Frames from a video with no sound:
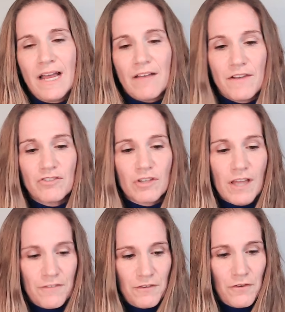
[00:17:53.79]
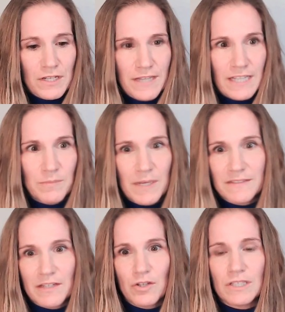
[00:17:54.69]
eventually left the front desk because
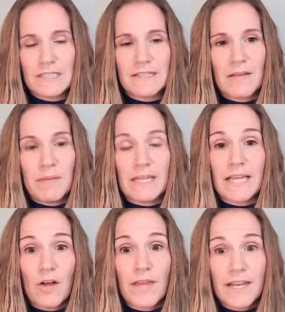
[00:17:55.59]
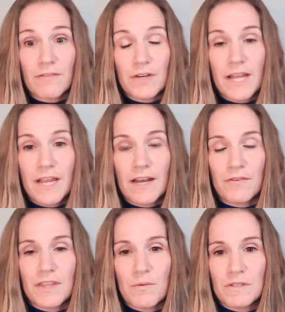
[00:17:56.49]
I couldn't stand being yelled at every day and
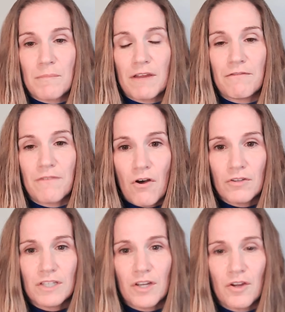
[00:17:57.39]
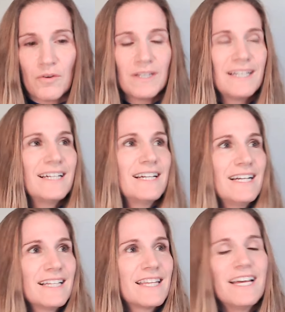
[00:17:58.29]
everything was my fault. You know,
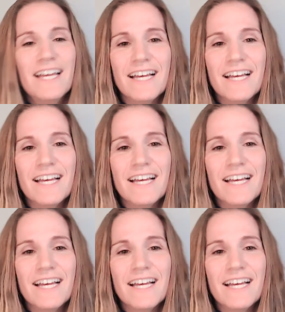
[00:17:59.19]
the,